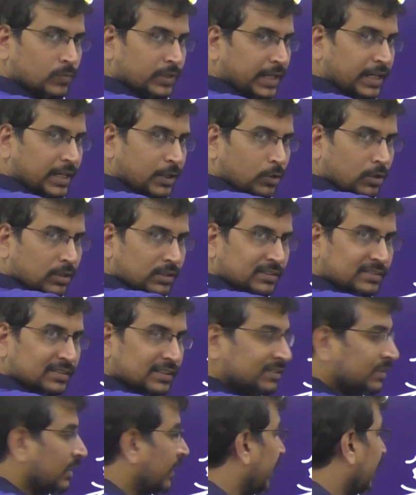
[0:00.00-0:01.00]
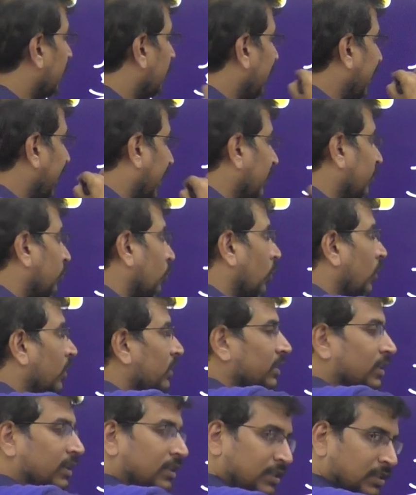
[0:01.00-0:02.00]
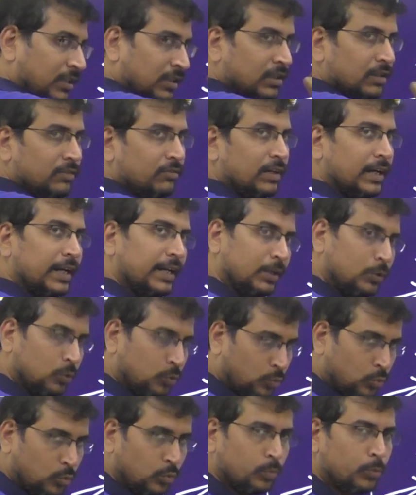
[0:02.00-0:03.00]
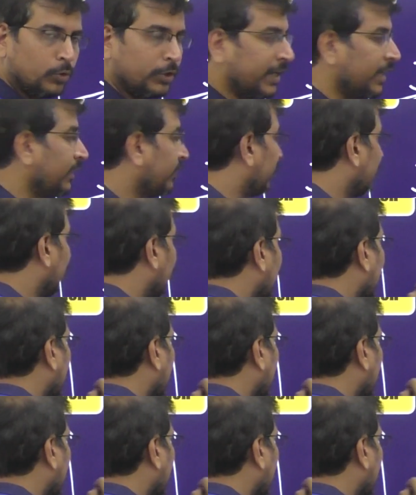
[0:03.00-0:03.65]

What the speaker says: Can I call this as a line? Means on the curve, I took 2 points.